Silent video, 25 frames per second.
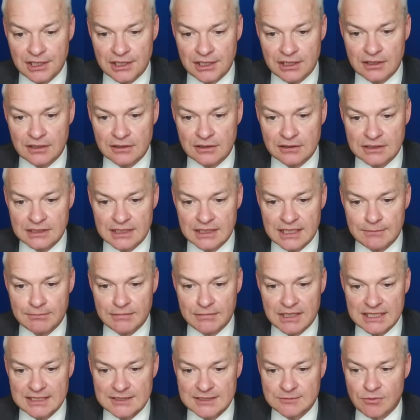Can't get
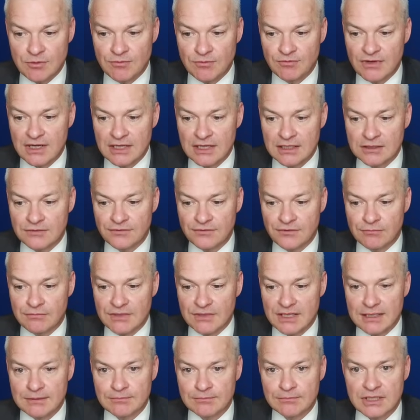maximum value from
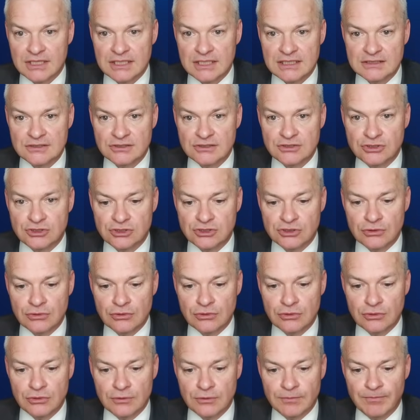that, plays
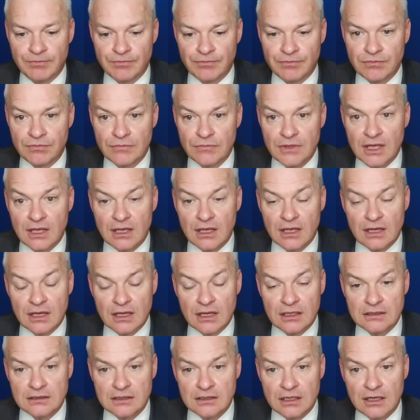jaw.
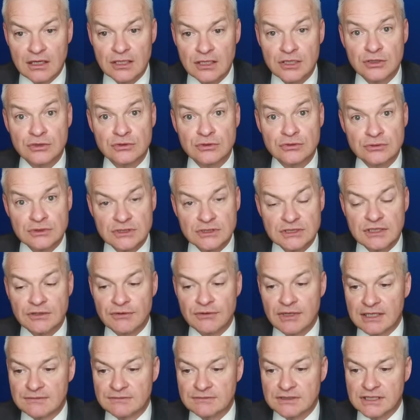And I
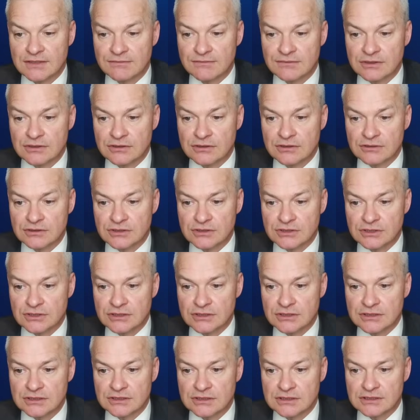also have seven
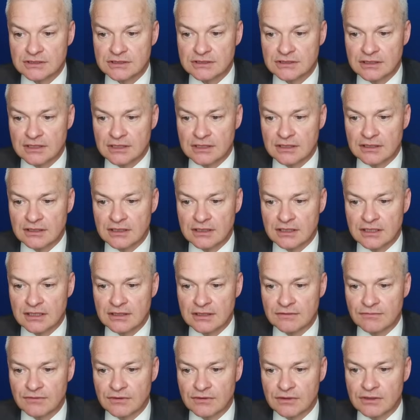consonants, and I
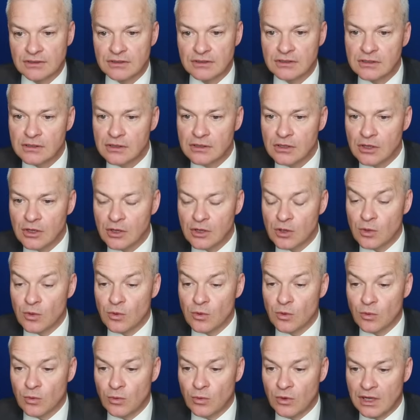have,
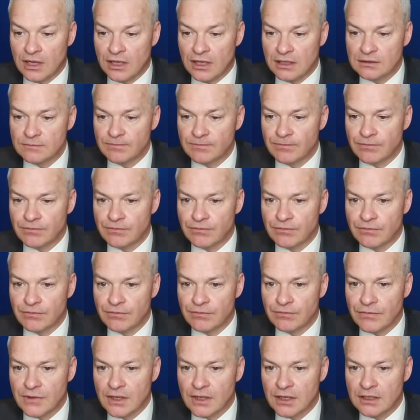well,
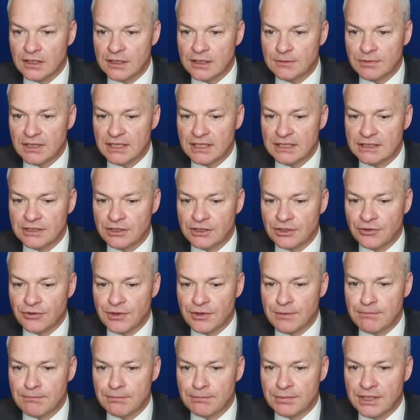I play
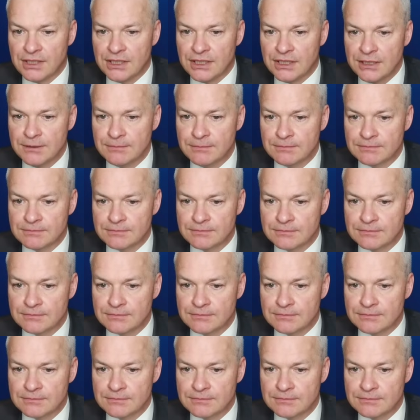crimpy,